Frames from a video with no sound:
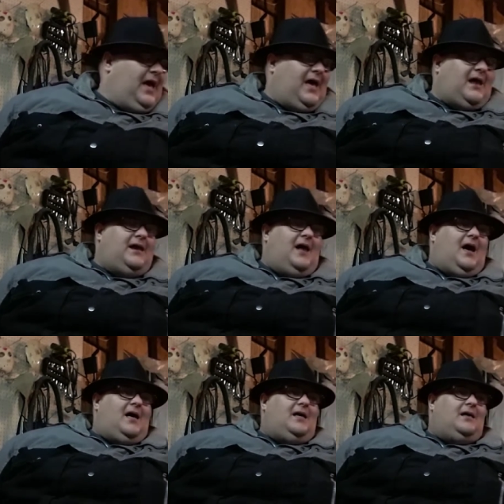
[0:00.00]
and
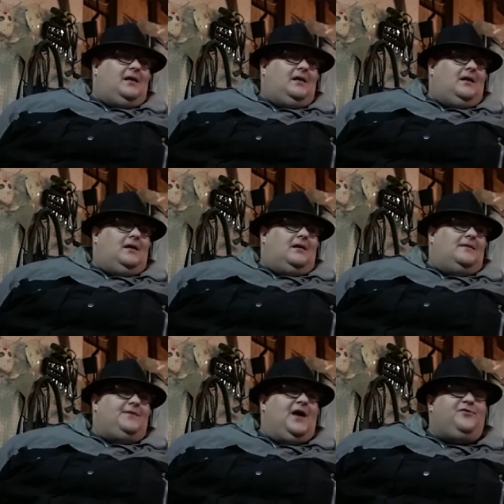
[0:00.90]
uh,
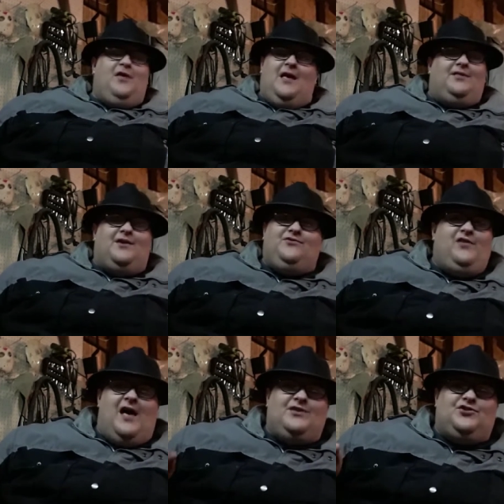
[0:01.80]
that's not that's
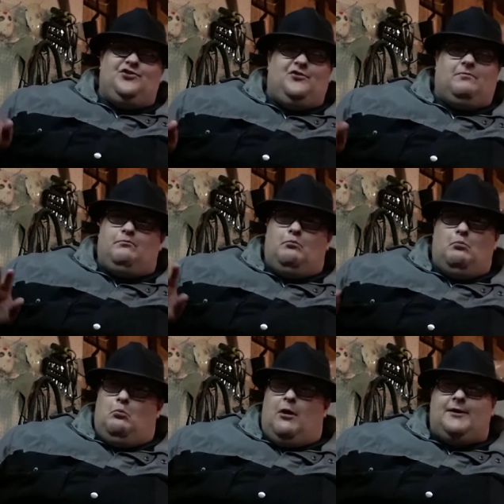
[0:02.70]
not just
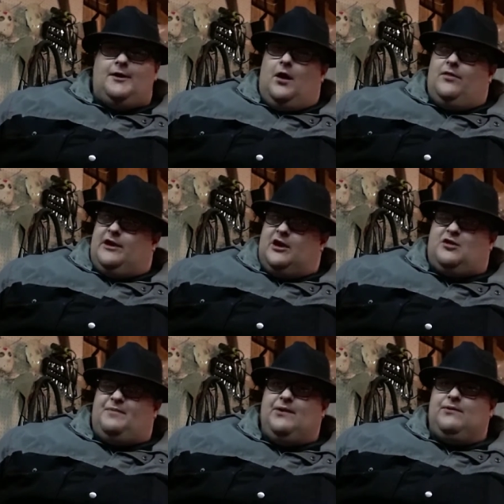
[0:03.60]
one and only
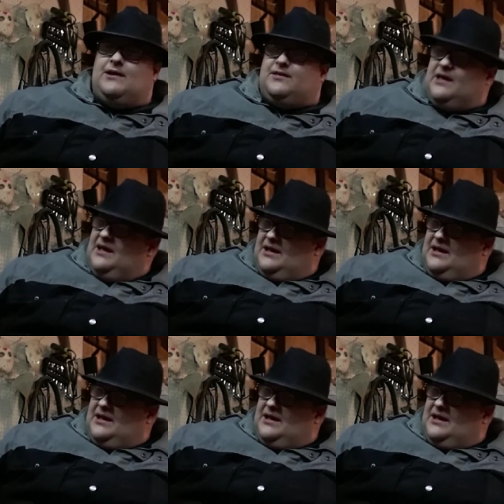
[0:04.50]
experience.